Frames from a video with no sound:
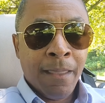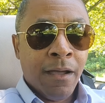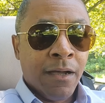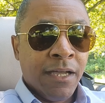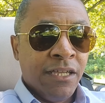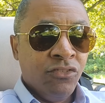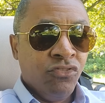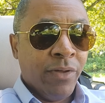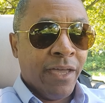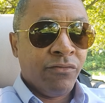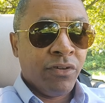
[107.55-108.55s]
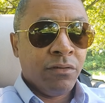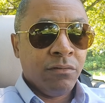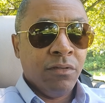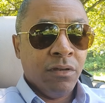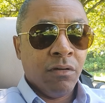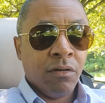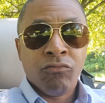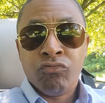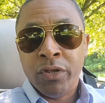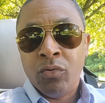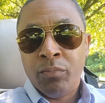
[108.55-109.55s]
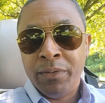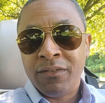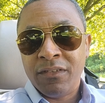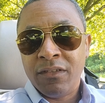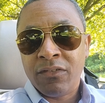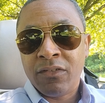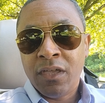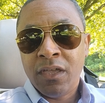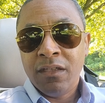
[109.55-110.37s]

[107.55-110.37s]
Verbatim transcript: uh, and you have a, you know, a real business